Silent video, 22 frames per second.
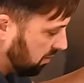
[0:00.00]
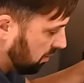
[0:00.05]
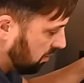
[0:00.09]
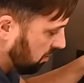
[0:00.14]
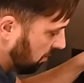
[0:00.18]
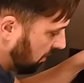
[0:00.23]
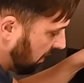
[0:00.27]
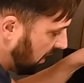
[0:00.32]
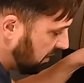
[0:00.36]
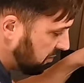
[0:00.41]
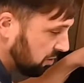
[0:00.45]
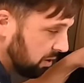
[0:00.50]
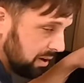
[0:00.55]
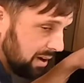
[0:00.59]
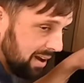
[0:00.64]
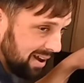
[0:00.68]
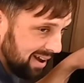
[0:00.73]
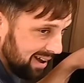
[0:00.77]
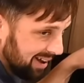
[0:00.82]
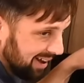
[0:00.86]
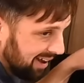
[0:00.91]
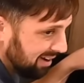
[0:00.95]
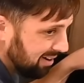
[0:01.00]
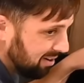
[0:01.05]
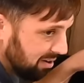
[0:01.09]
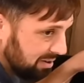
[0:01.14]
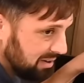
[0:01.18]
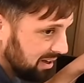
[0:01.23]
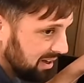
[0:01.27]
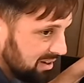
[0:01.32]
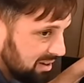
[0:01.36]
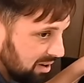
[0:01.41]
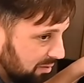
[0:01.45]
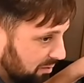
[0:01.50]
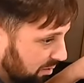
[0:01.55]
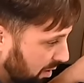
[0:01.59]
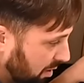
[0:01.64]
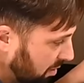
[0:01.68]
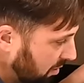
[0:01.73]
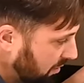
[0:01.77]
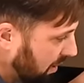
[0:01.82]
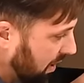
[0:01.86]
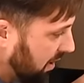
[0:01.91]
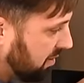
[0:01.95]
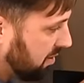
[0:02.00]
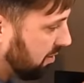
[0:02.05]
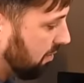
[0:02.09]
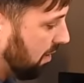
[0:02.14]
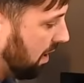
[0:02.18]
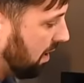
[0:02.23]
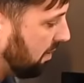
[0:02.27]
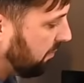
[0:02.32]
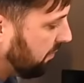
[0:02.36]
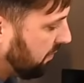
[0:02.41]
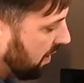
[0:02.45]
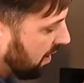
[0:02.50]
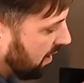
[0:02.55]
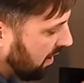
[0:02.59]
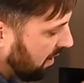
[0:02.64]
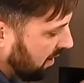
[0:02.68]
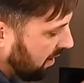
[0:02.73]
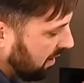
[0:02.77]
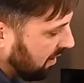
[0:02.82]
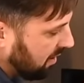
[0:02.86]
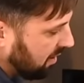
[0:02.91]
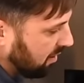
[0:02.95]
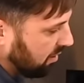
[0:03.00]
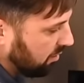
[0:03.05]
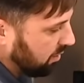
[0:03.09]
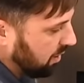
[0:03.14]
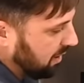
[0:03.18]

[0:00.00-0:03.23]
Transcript: into electric. You don't need the inverter on to run them. The